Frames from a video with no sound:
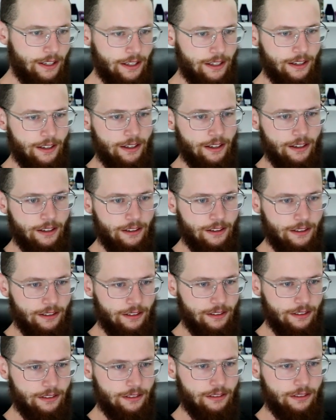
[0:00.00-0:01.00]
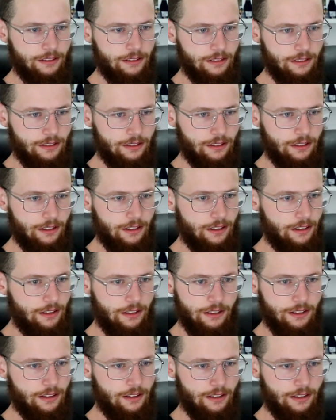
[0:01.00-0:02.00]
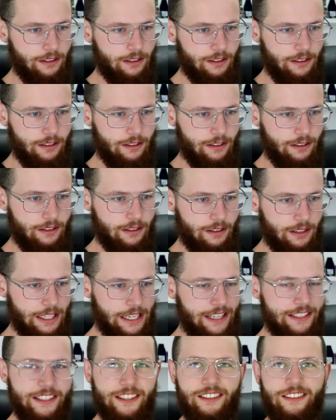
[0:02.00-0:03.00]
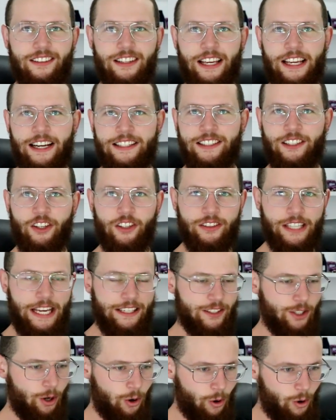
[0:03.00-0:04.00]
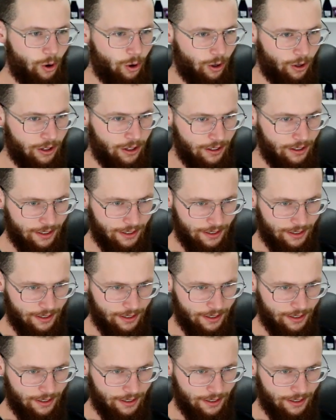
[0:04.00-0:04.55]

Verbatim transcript: getting started with Jake Delhomme and others. Okay. He doesn't. He doesn't look that tall.